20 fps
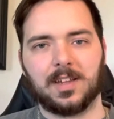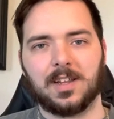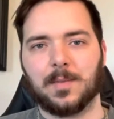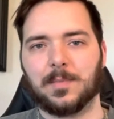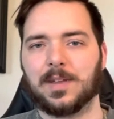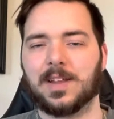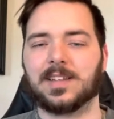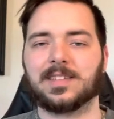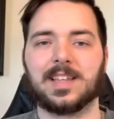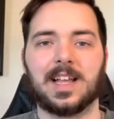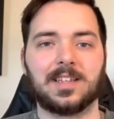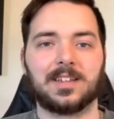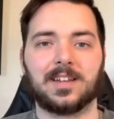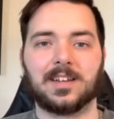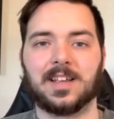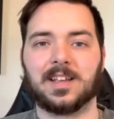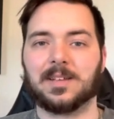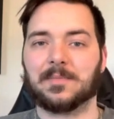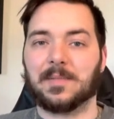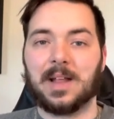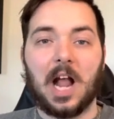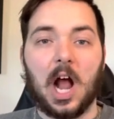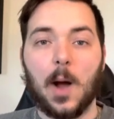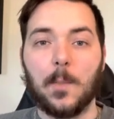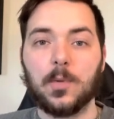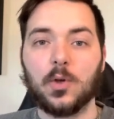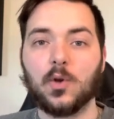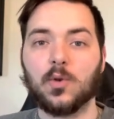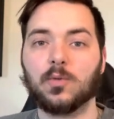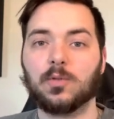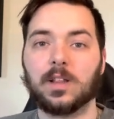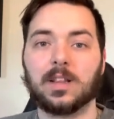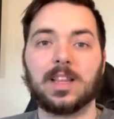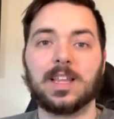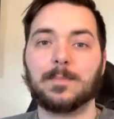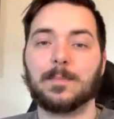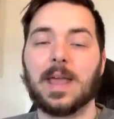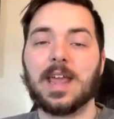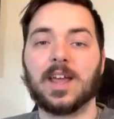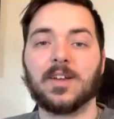because that's going to help you literally
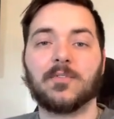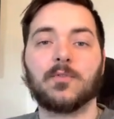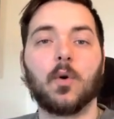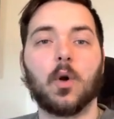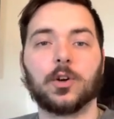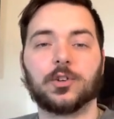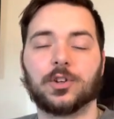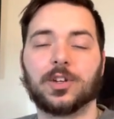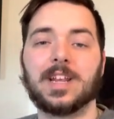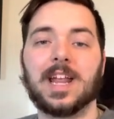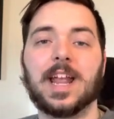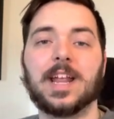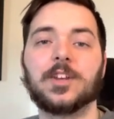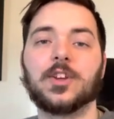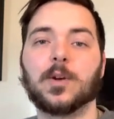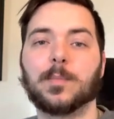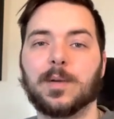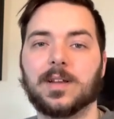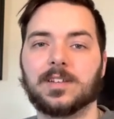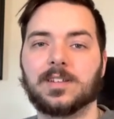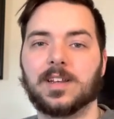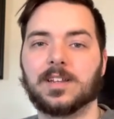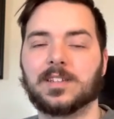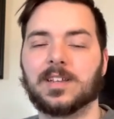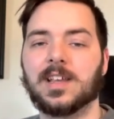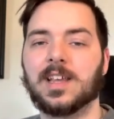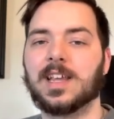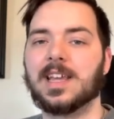make a fortune in your business